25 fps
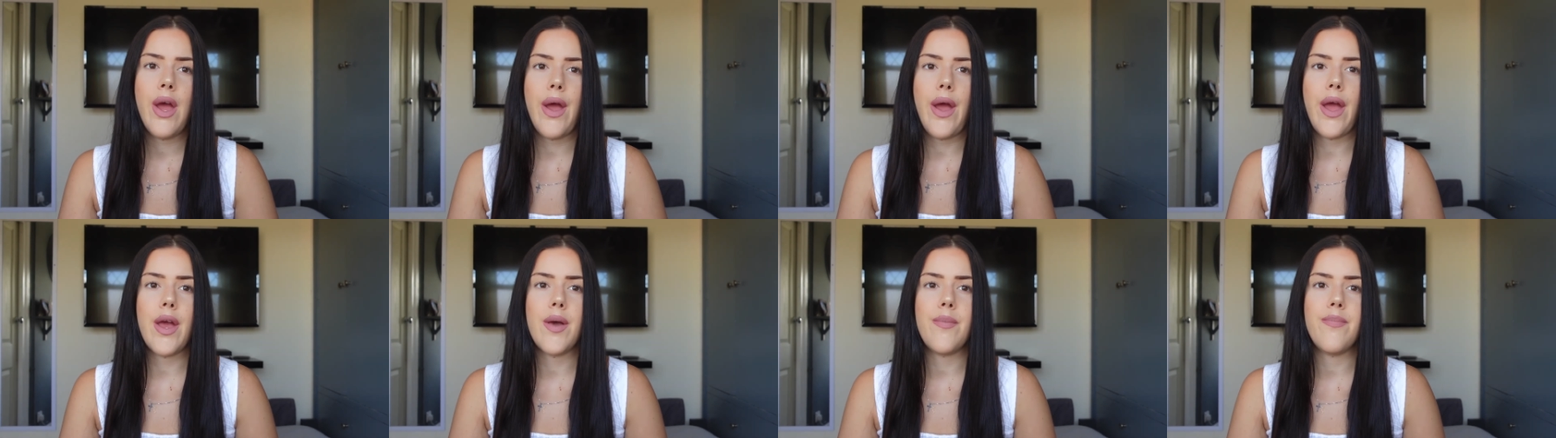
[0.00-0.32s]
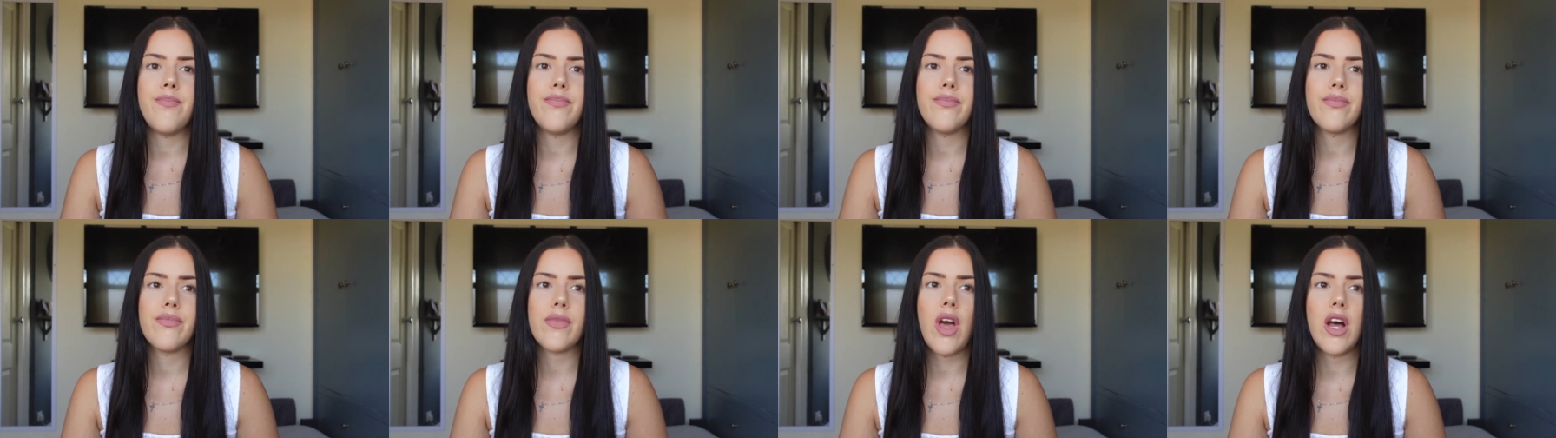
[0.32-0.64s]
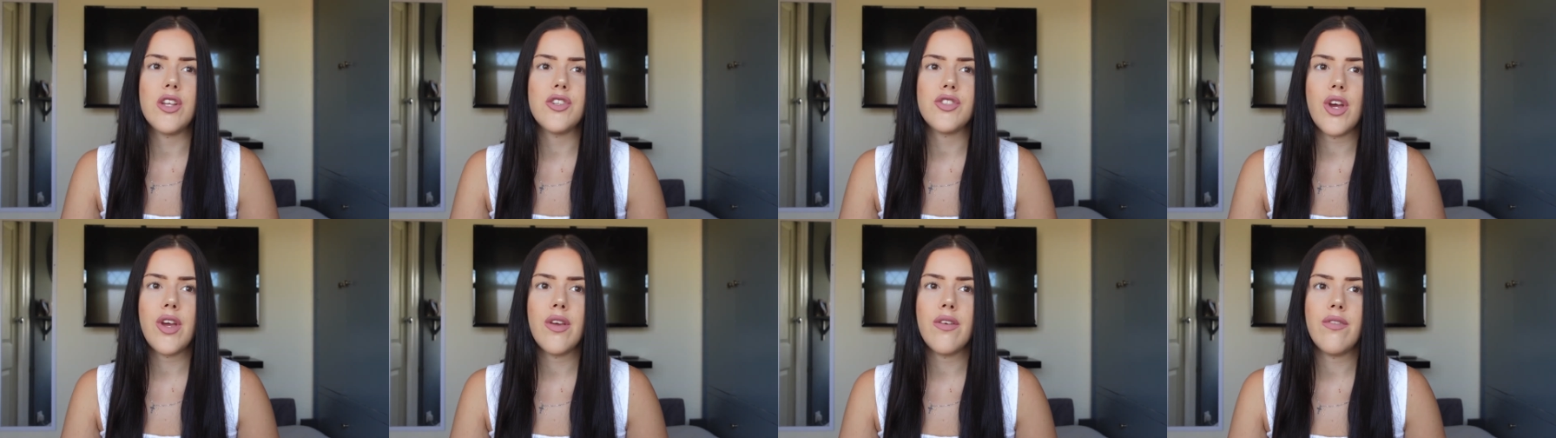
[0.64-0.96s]
I
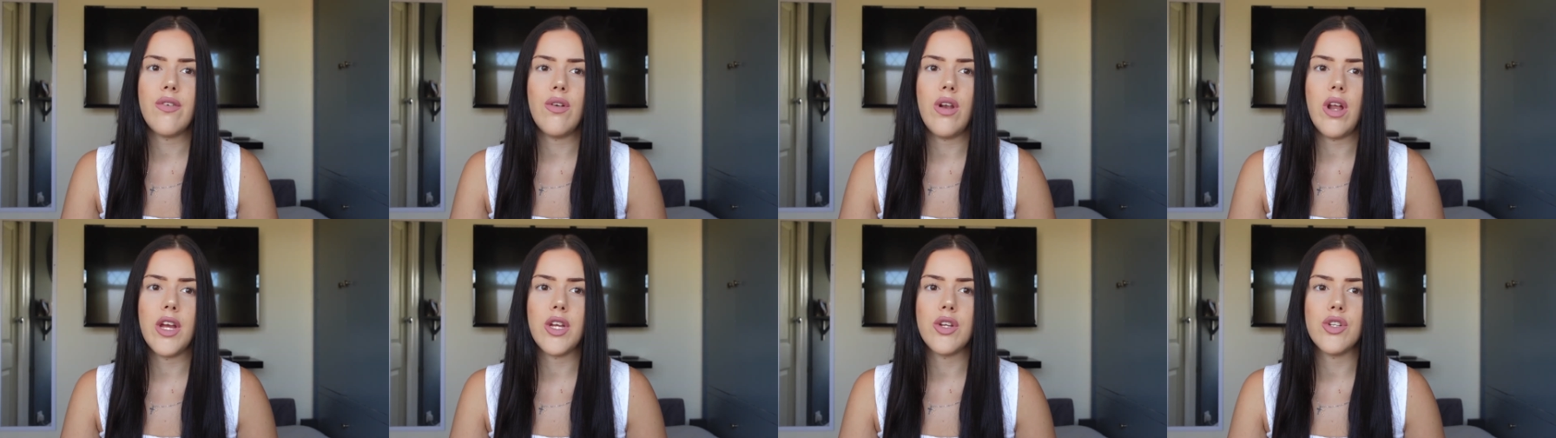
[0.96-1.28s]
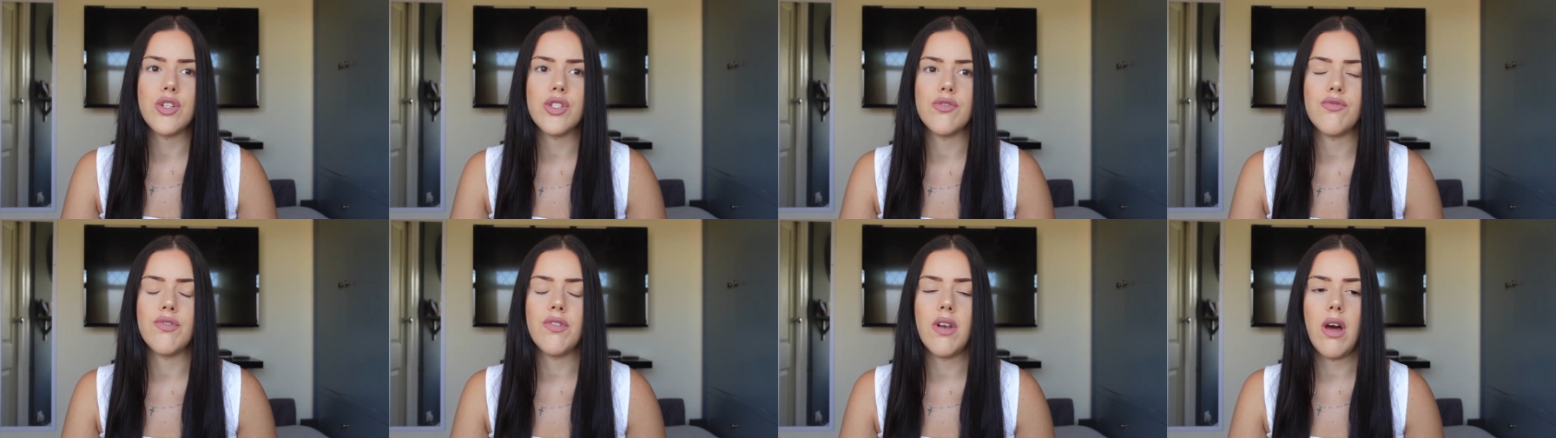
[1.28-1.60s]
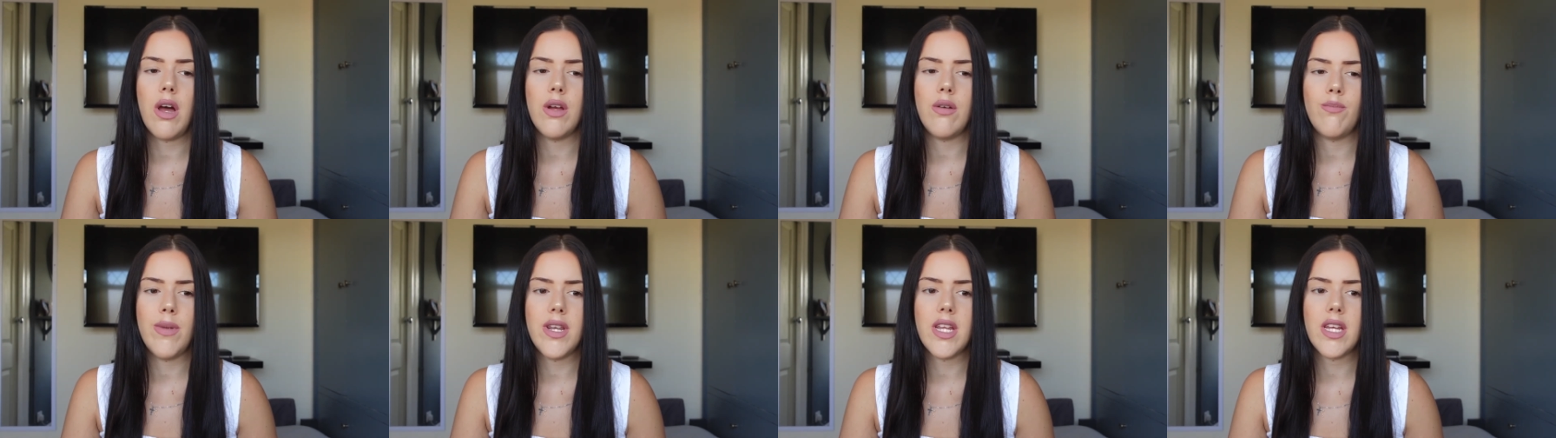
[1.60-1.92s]
don't feel like you should
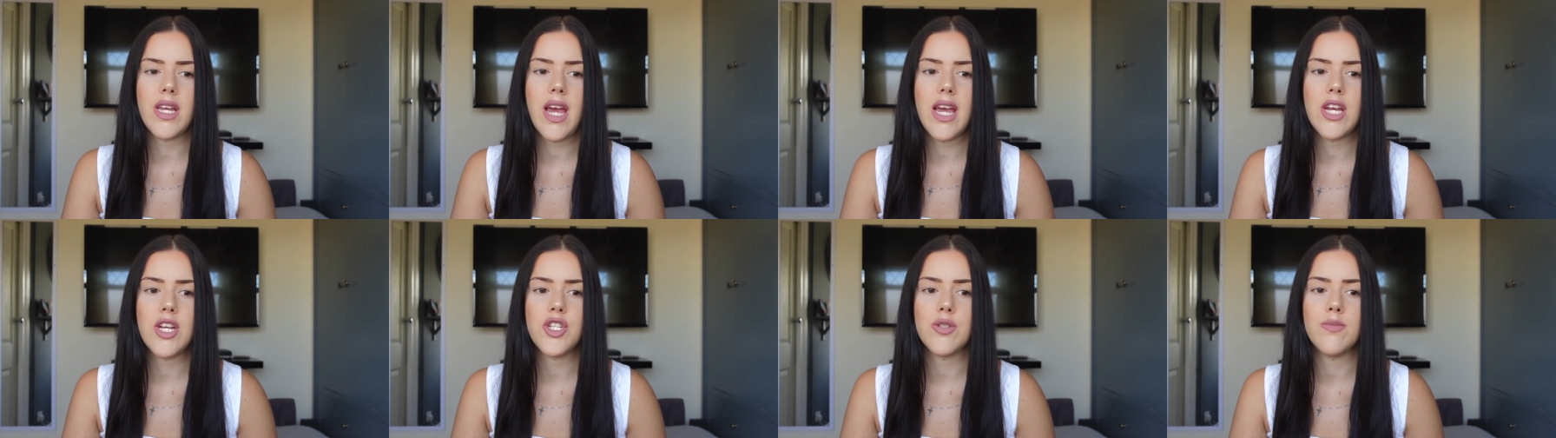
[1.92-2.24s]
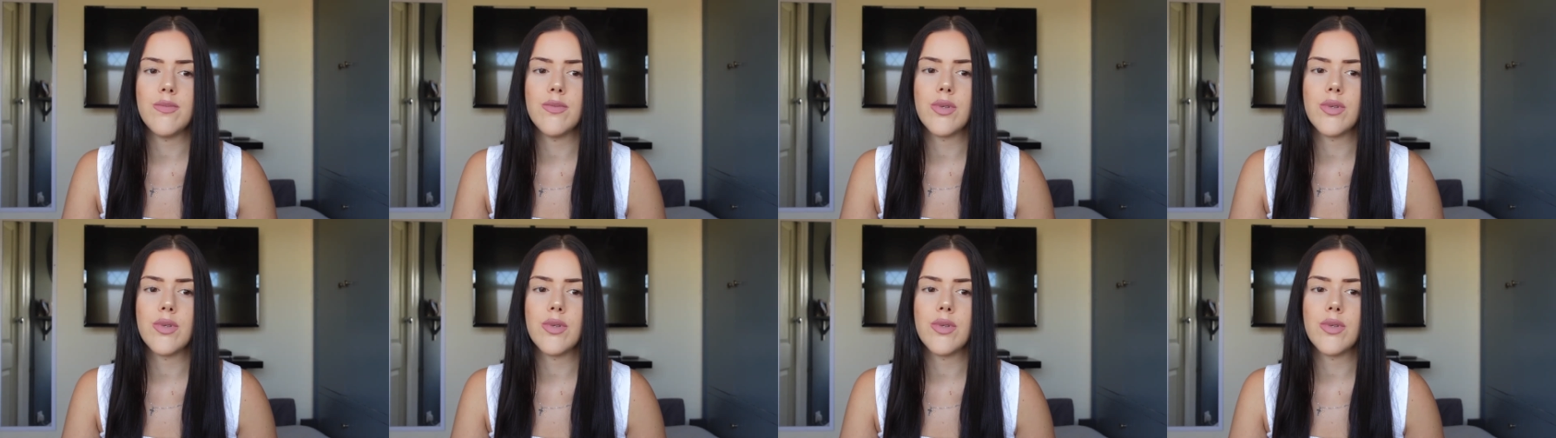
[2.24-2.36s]
rely on medication,